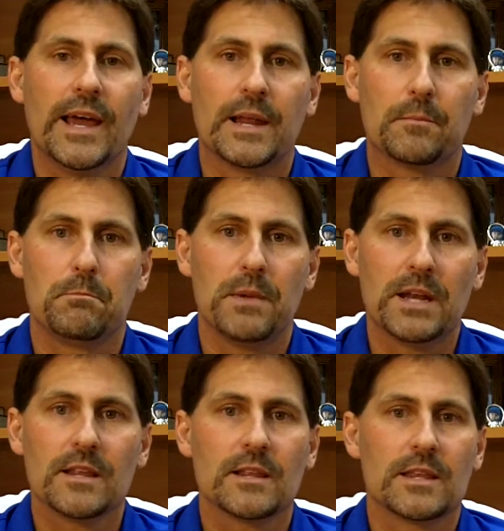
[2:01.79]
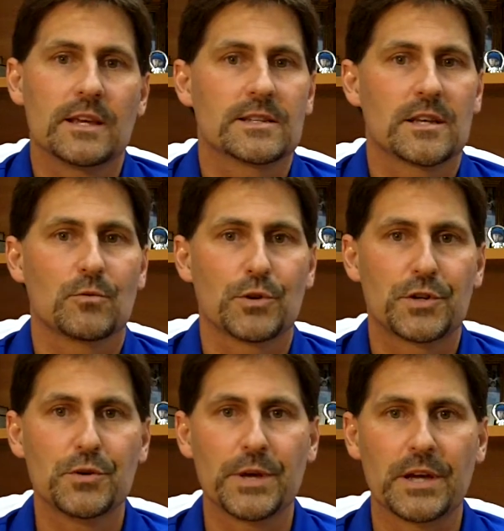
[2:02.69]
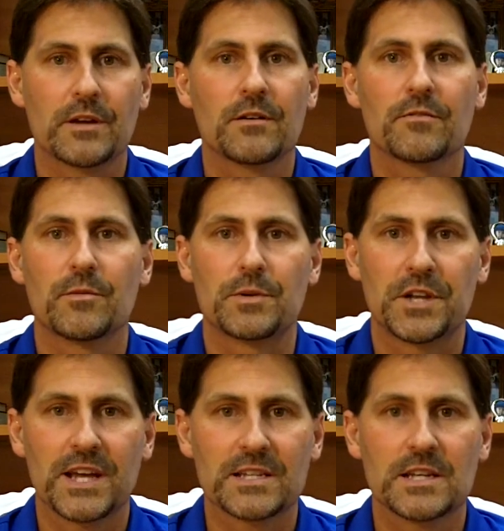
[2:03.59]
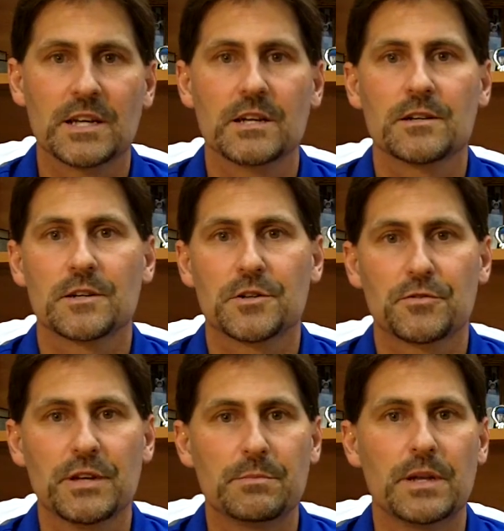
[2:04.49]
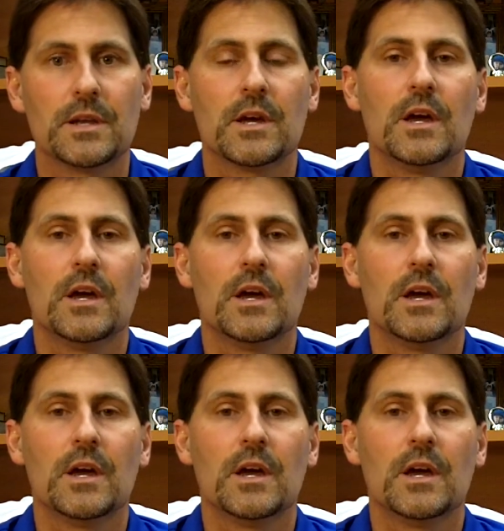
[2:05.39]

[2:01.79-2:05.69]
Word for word: and many of the things that we're doing, from testing to treatment,